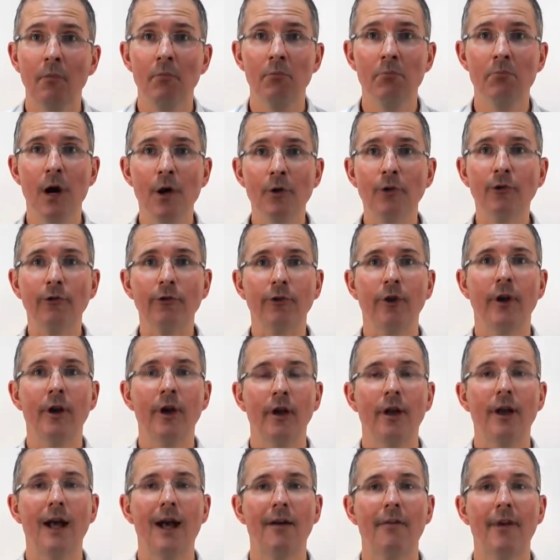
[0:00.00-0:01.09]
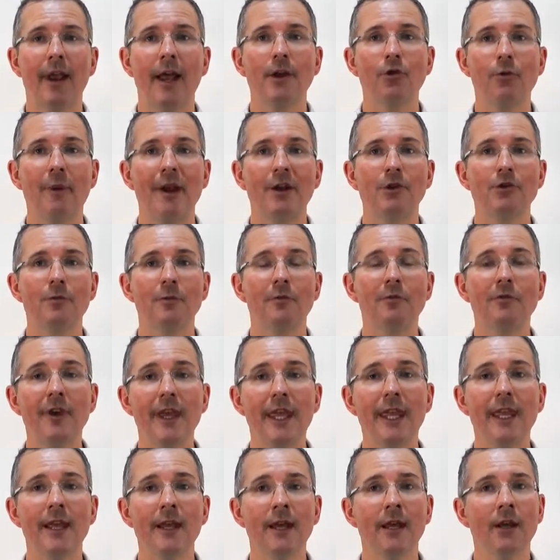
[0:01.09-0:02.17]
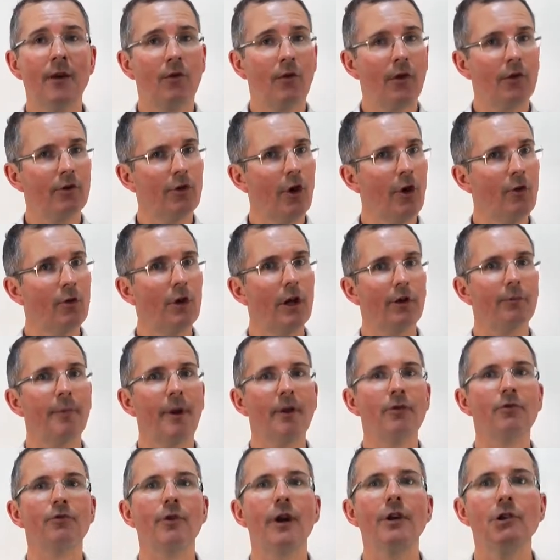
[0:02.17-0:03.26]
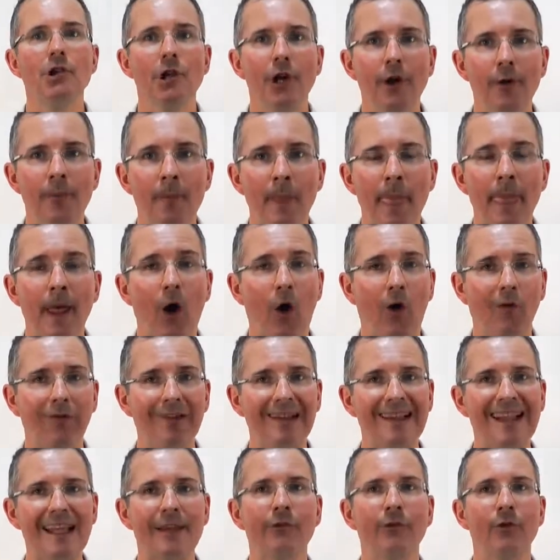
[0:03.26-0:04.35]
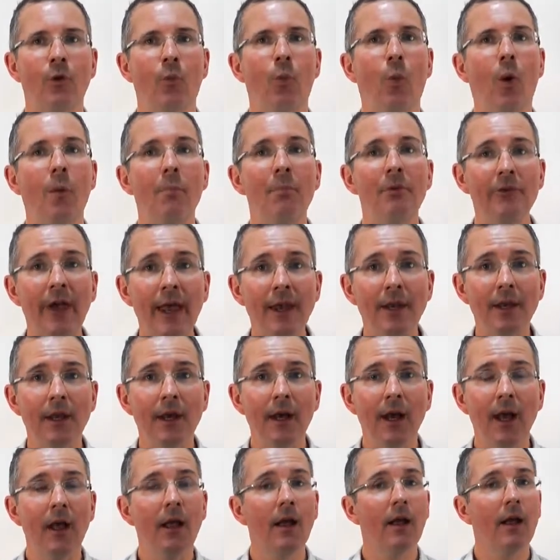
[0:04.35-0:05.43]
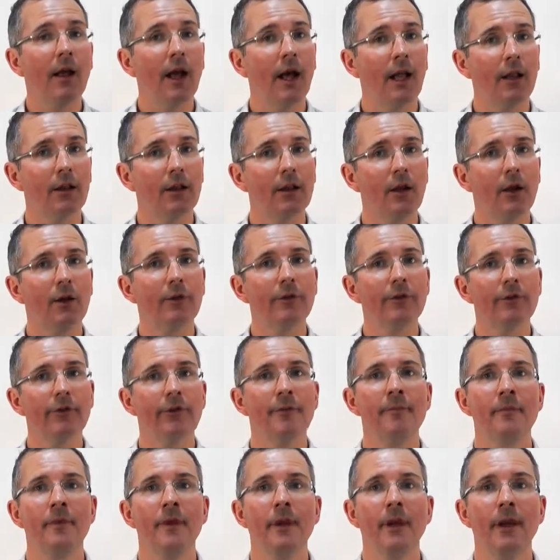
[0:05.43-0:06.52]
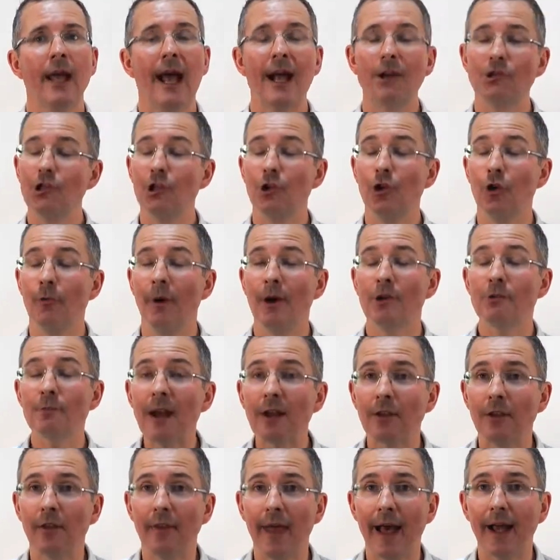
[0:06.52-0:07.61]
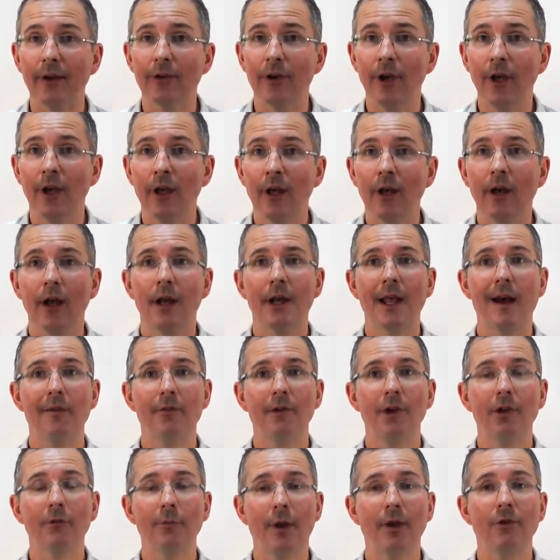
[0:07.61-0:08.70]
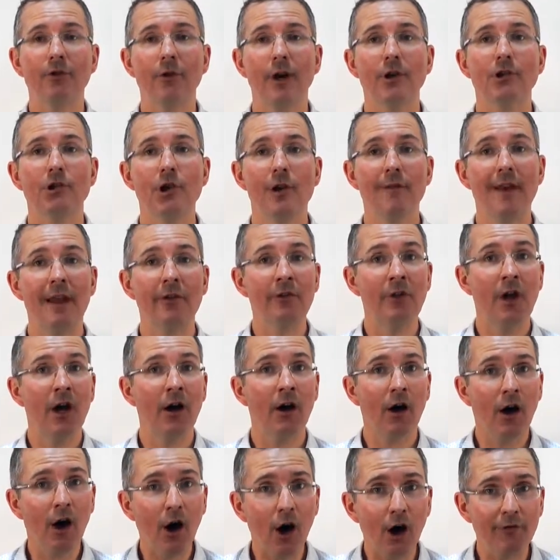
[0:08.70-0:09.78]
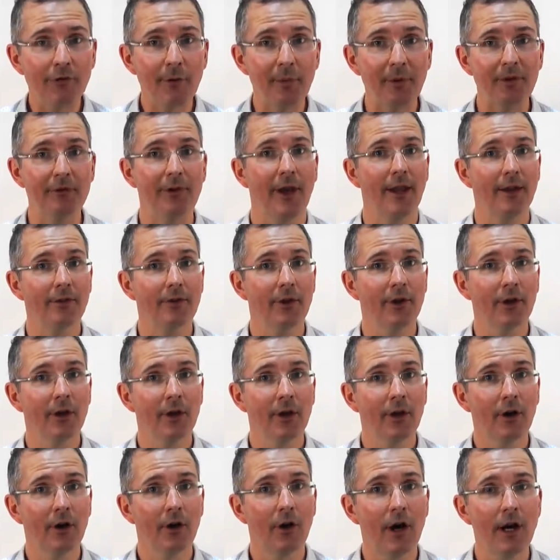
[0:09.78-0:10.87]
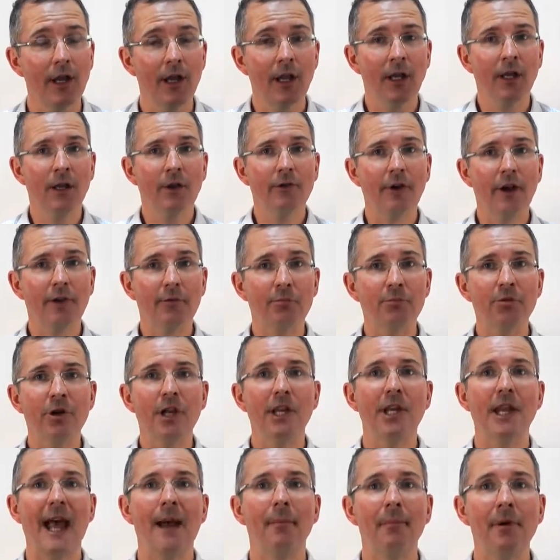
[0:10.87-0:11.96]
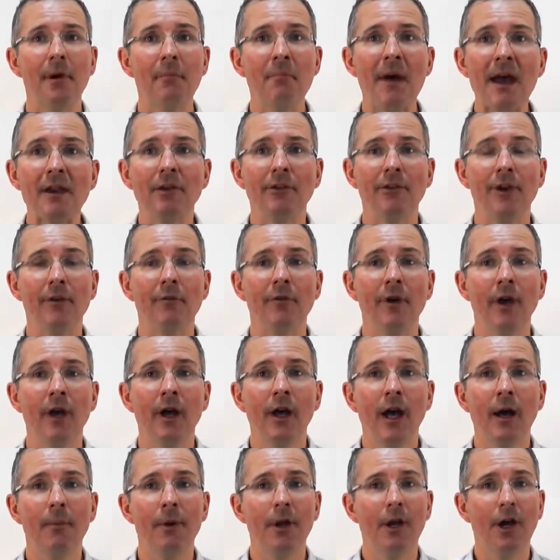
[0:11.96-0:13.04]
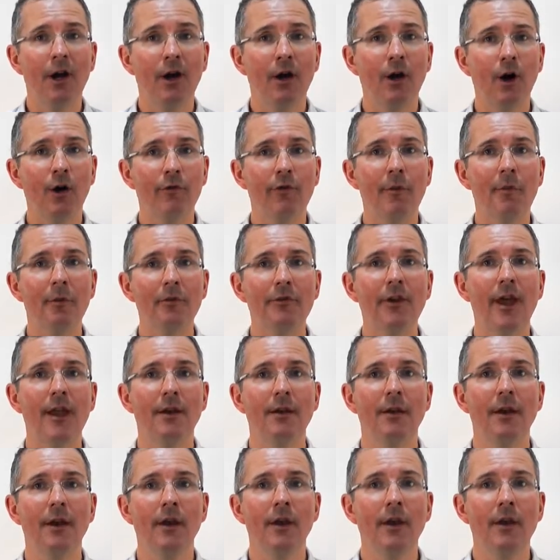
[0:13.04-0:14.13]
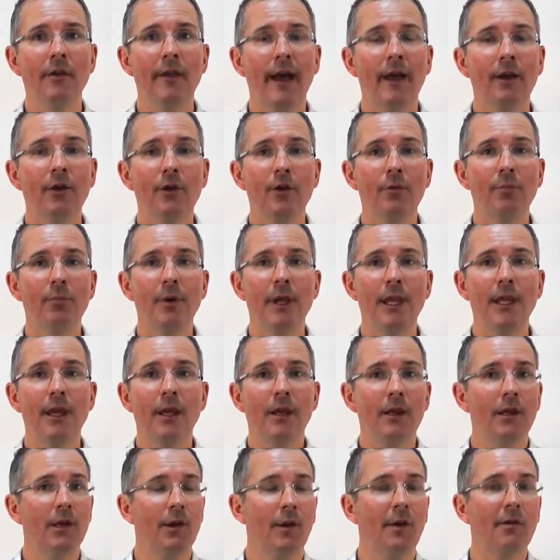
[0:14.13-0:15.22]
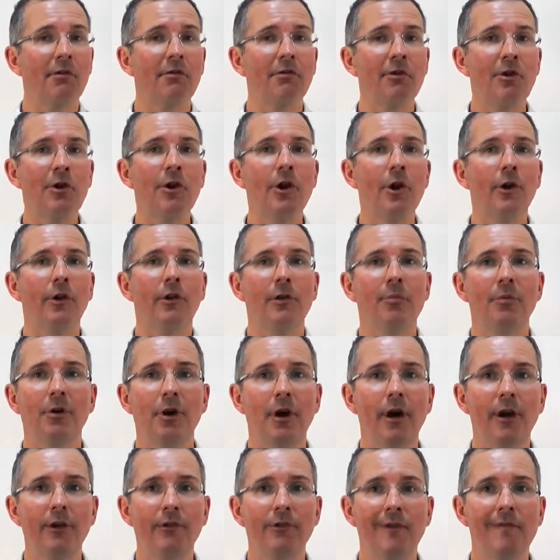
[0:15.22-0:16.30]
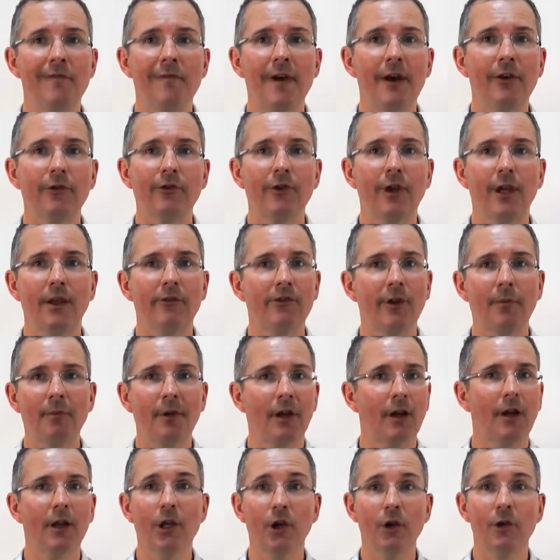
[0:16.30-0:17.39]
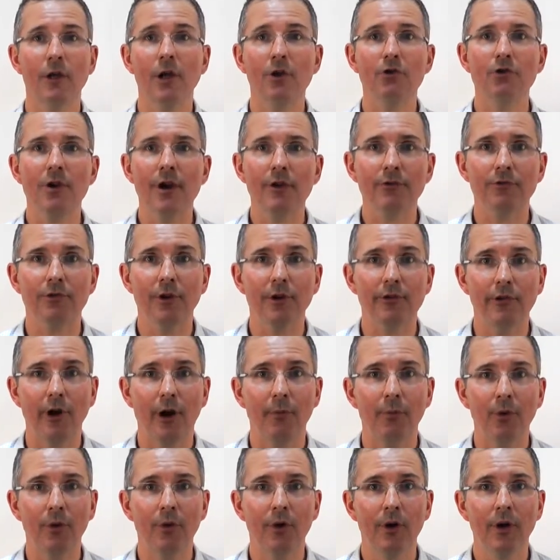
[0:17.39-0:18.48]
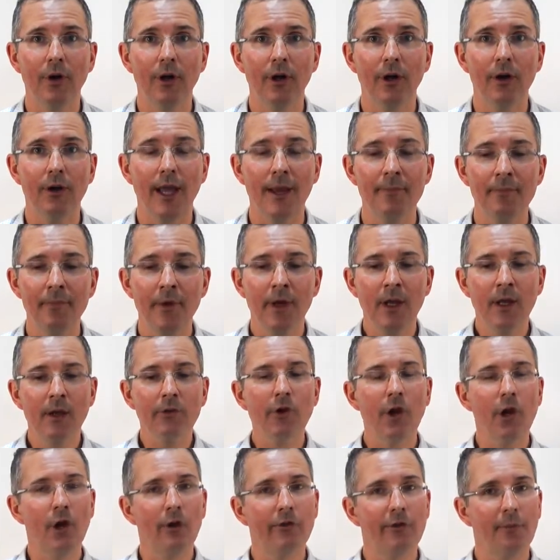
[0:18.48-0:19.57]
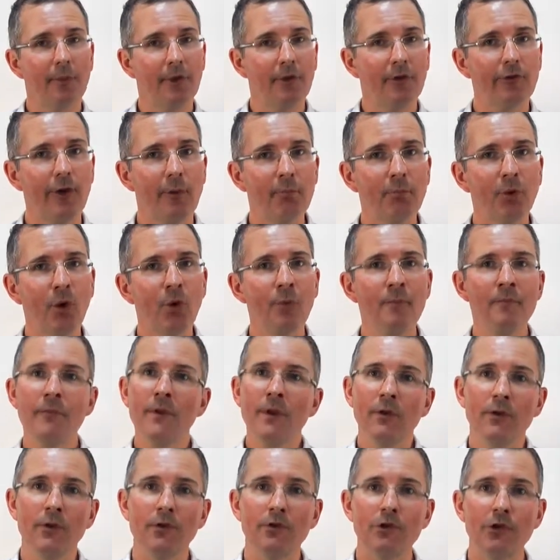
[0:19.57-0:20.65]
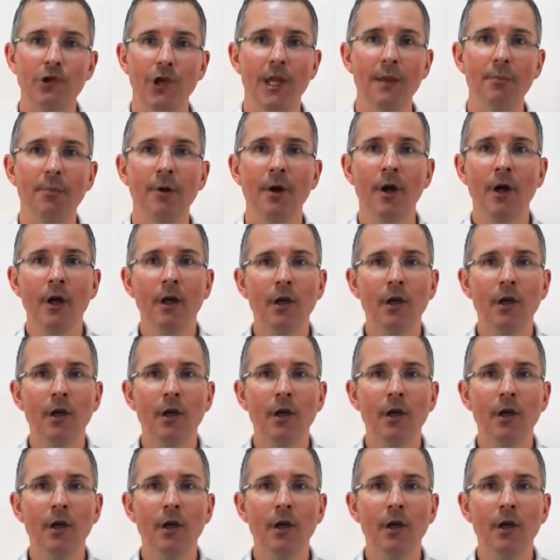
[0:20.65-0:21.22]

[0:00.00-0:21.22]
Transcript: Most have an annual management fee or a total expense ratio of less than 1%, and lots actually do much better than that and have an expense ratio of less than 0.5%. All right, so that's pretty damn competitive. I mean, at 0.5%, that could be, a third of the price of investing in something like a unit trust, for example. Okay, so you've got something that's simple, that's cheap.